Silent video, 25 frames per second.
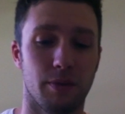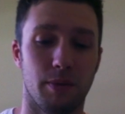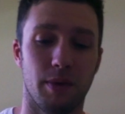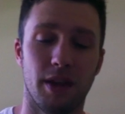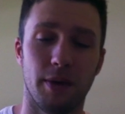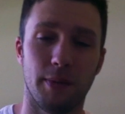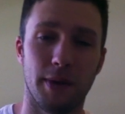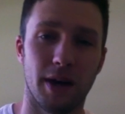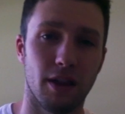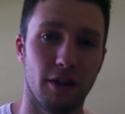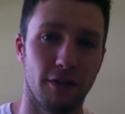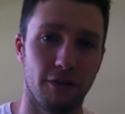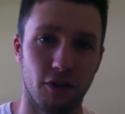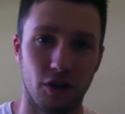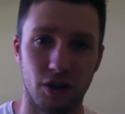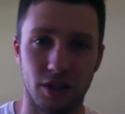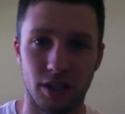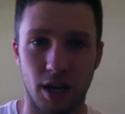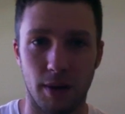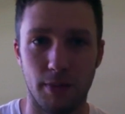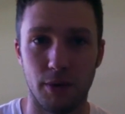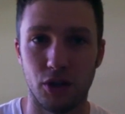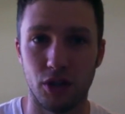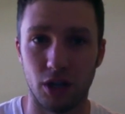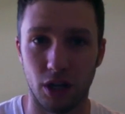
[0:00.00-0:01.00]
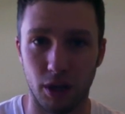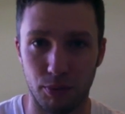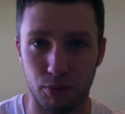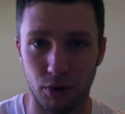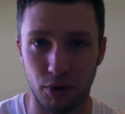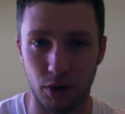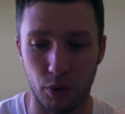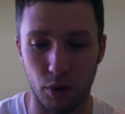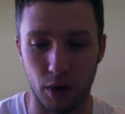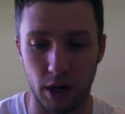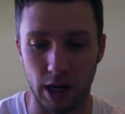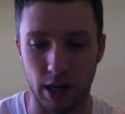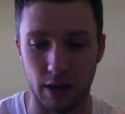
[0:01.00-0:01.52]
Think about the first time you took a
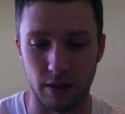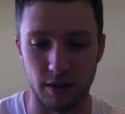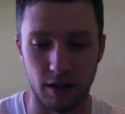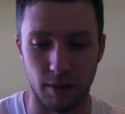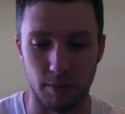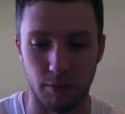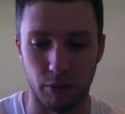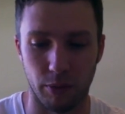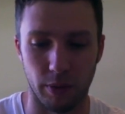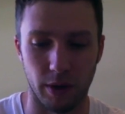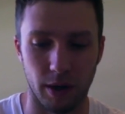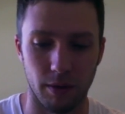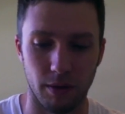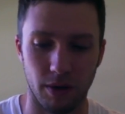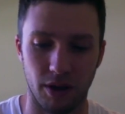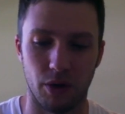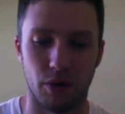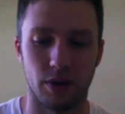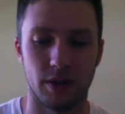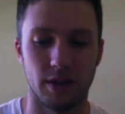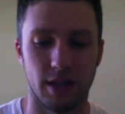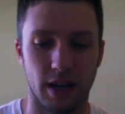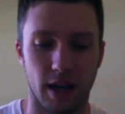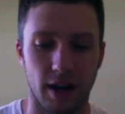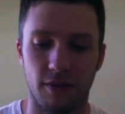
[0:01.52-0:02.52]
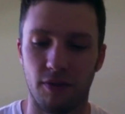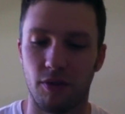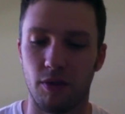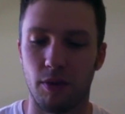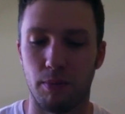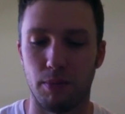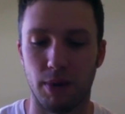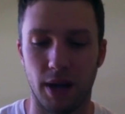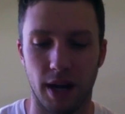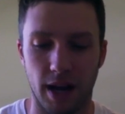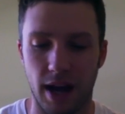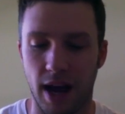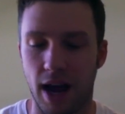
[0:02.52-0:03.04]
pre-workout supplement, aside from the
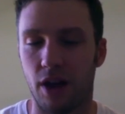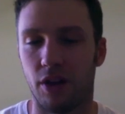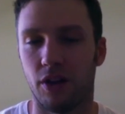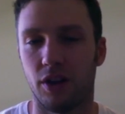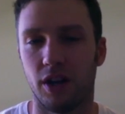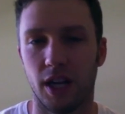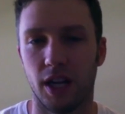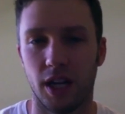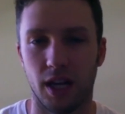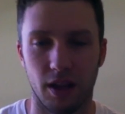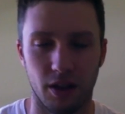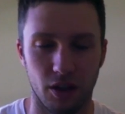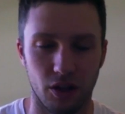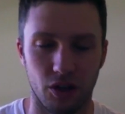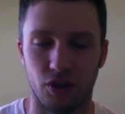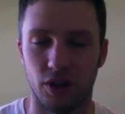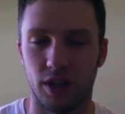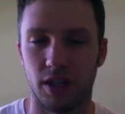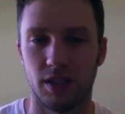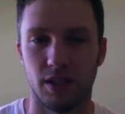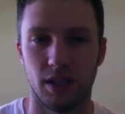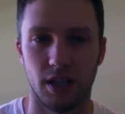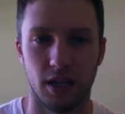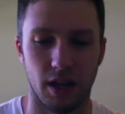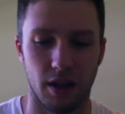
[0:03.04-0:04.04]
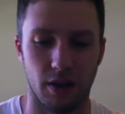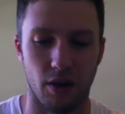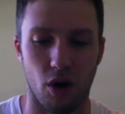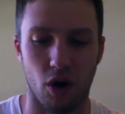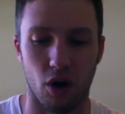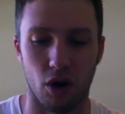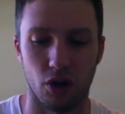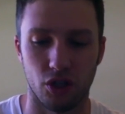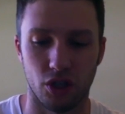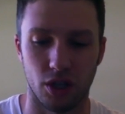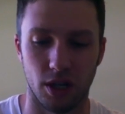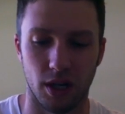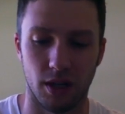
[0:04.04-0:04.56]
beta-alanine and the creatine and the
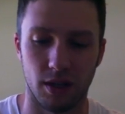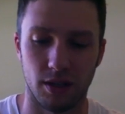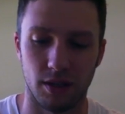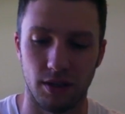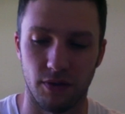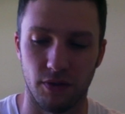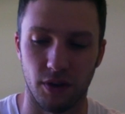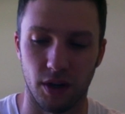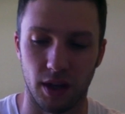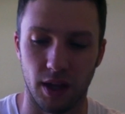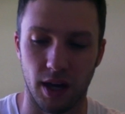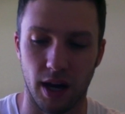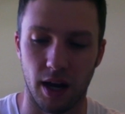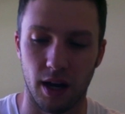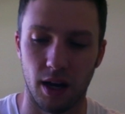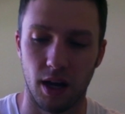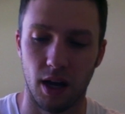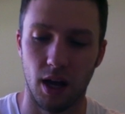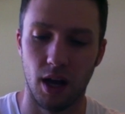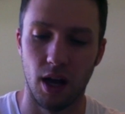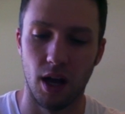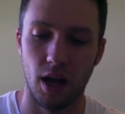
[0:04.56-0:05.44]
arginine and stuff like that,